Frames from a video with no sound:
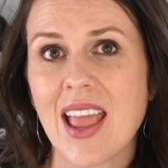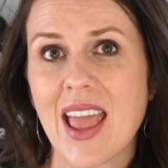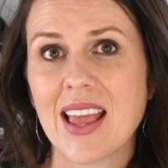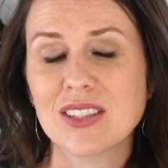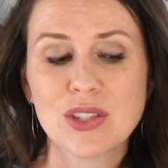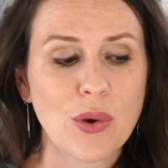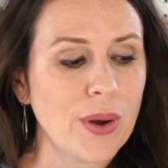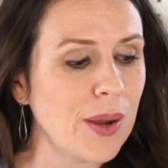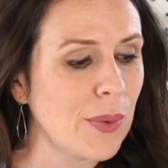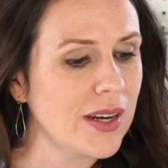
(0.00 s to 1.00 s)
And so
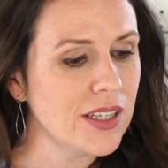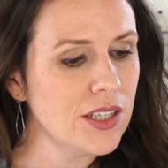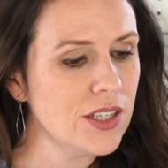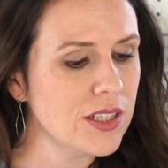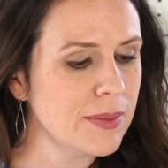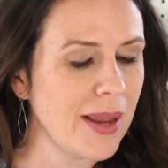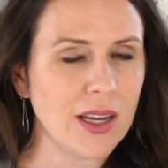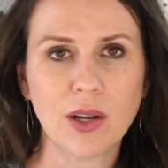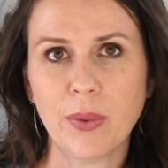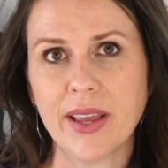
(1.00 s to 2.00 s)
I wanted to just
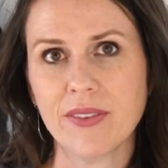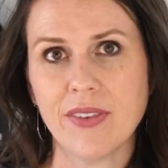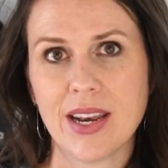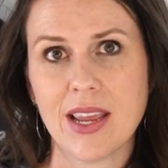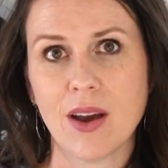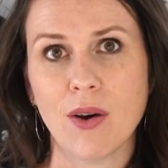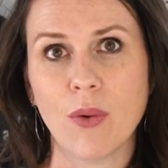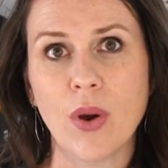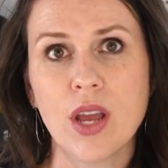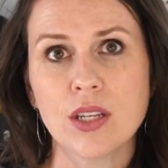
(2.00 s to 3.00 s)
make a quick
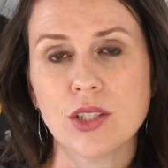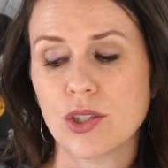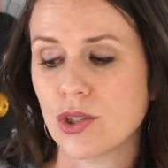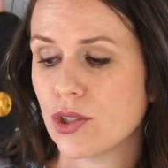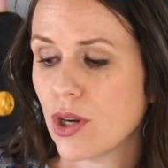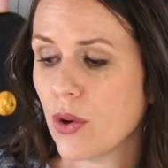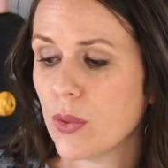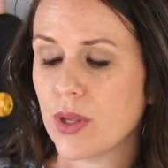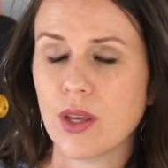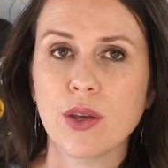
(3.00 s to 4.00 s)
video to
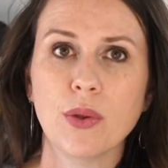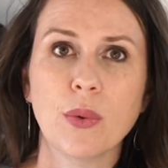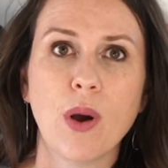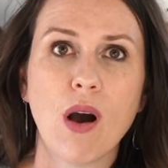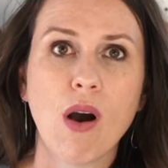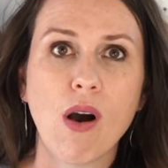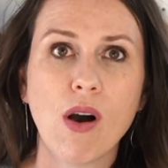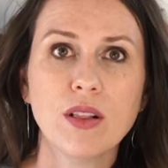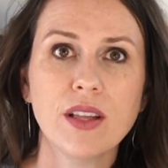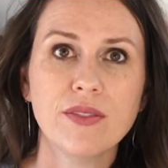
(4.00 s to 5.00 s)
show you
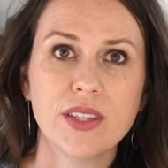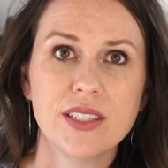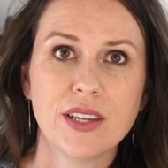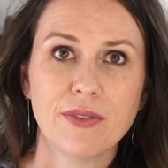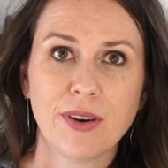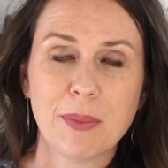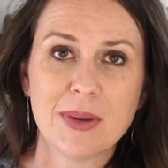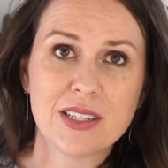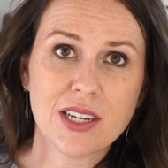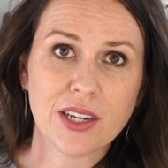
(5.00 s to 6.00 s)
all of the different
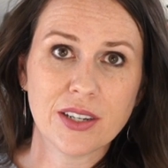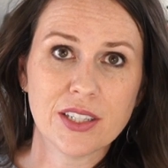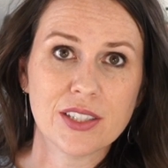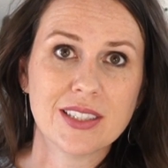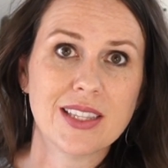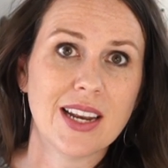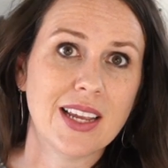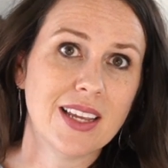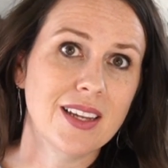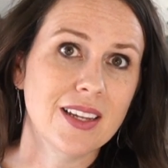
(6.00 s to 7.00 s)
materials that
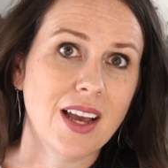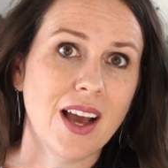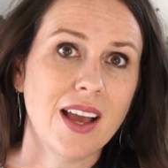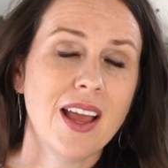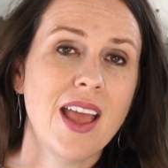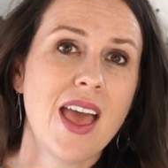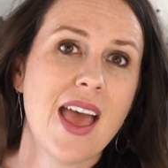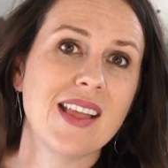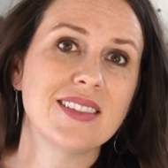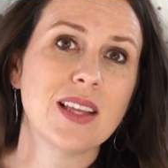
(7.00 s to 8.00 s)
it can cut
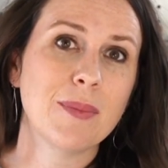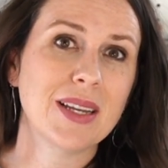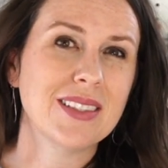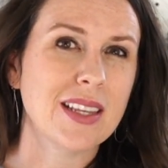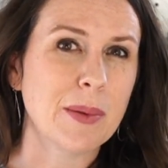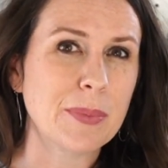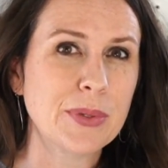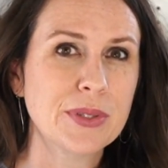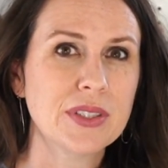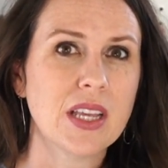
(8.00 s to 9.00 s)
and some
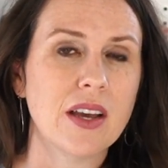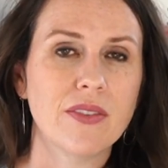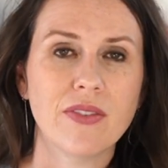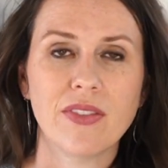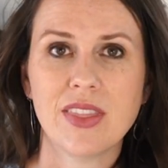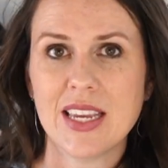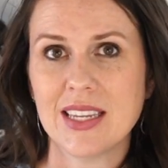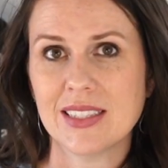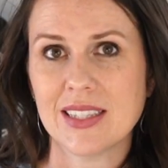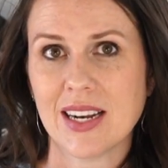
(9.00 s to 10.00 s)
examples of
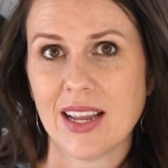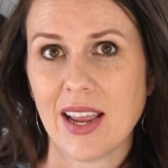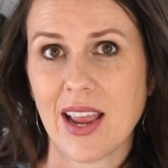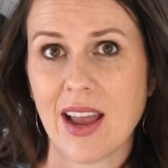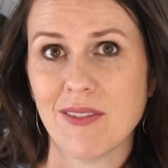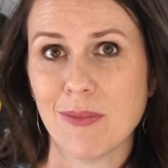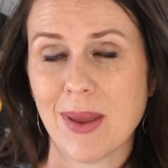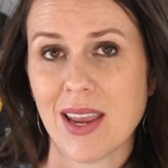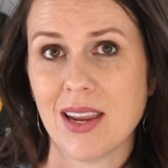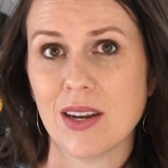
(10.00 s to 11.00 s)
things that I have
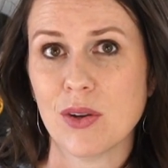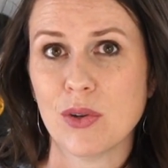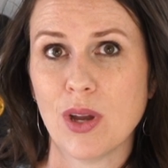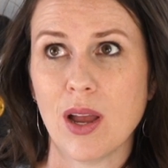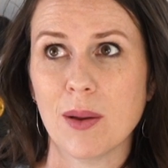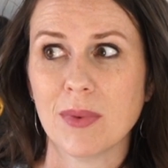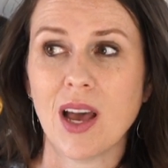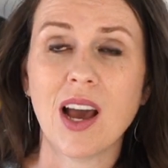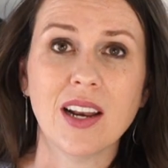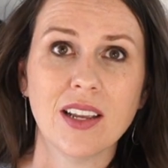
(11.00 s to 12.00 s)
made
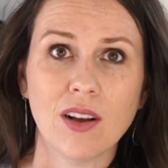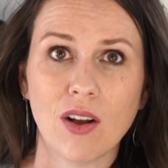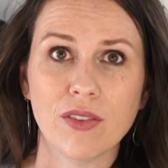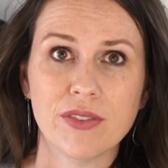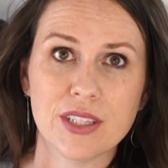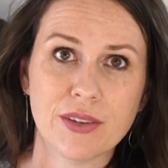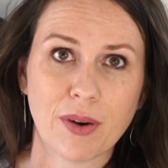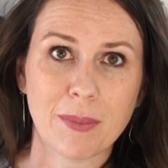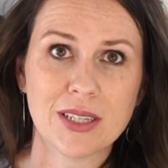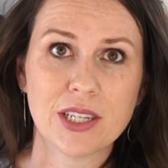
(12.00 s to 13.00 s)
cutting all of the
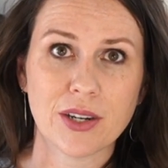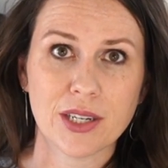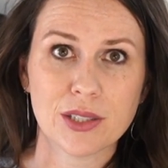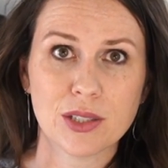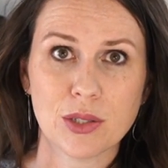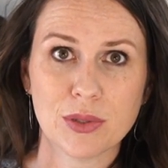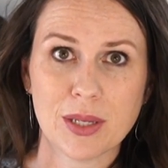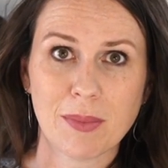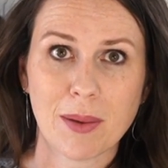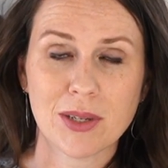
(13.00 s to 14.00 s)
different materials
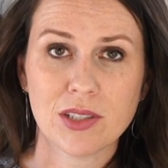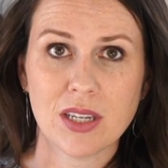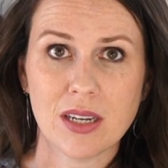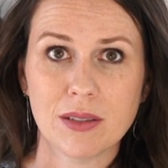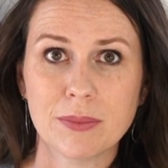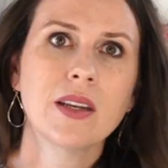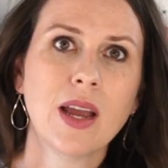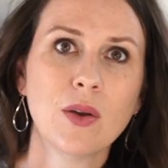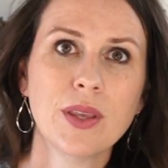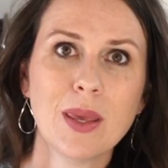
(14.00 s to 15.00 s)
using my machine.
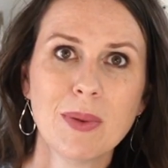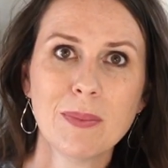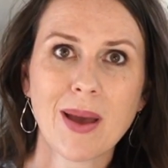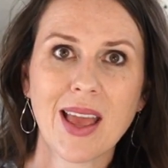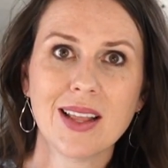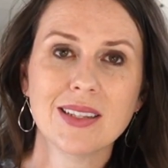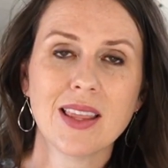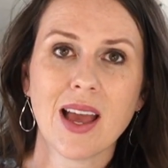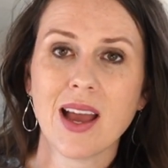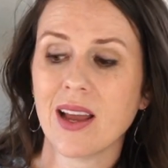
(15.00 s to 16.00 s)
Now keep in mind
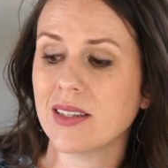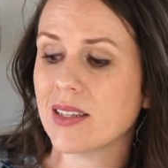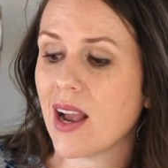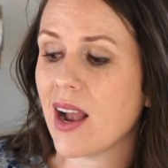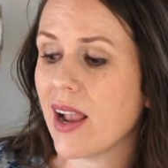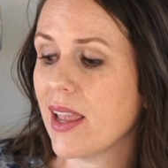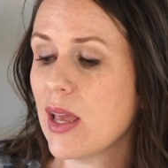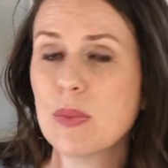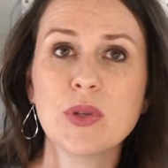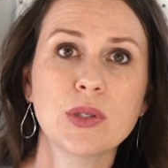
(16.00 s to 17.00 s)
that I
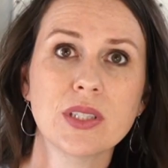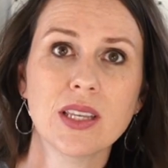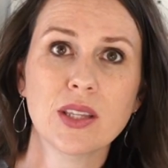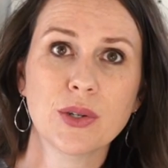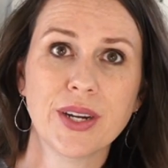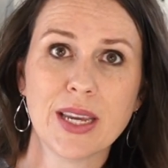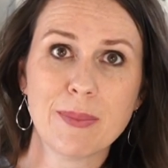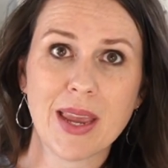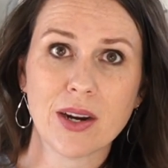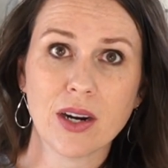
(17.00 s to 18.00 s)
am using the
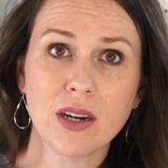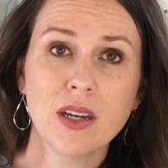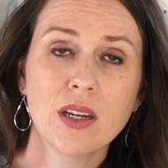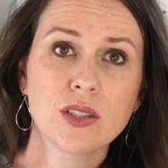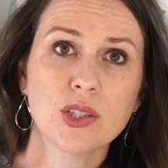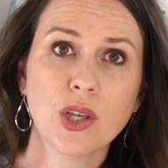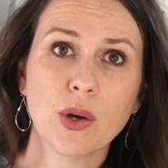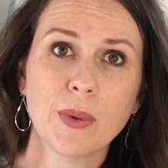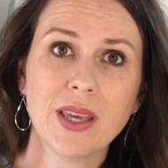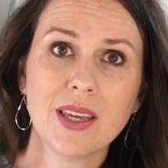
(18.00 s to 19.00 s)
Cricut maker,
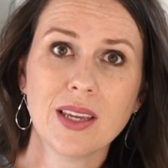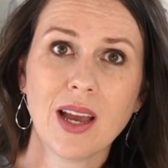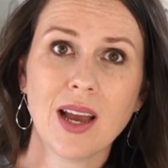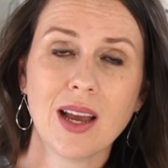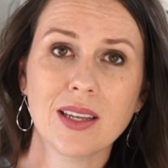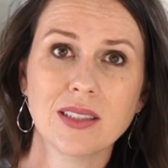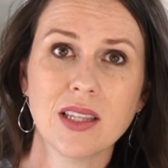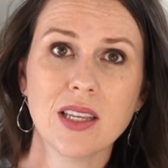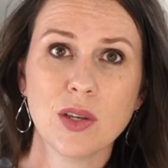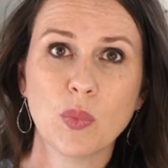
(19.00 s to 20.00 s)
so it
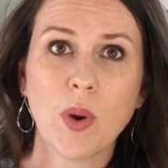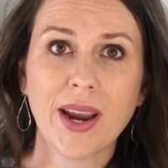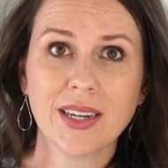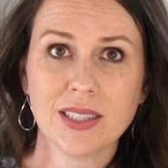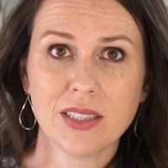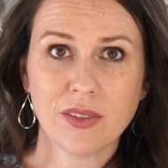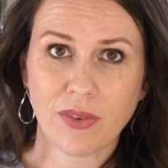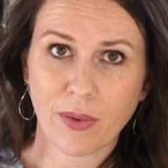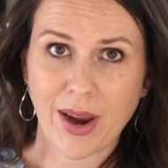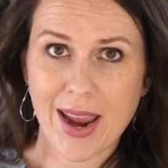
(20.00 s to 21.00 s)
has the widest
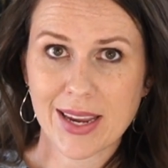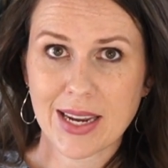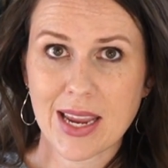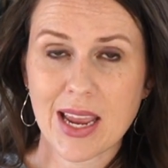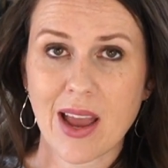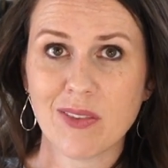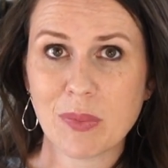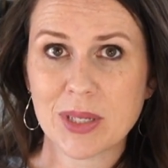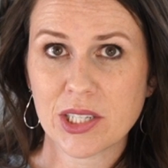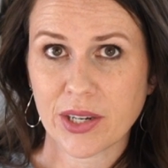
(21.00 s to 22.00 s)
variety
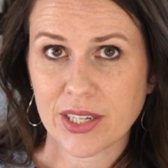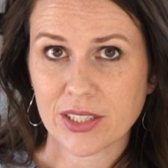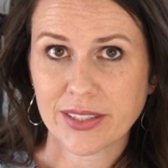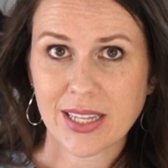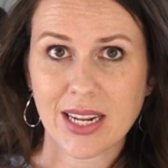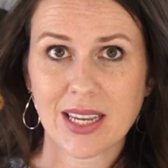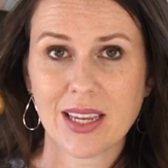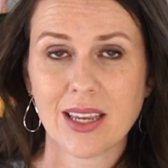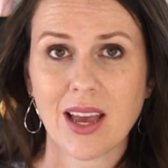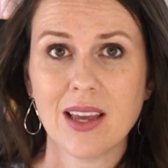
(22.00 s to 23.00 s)
of materials that it
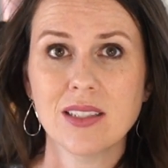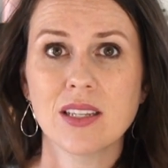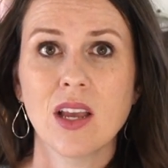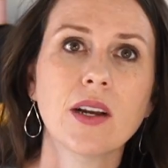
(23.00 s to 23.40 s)
can cut.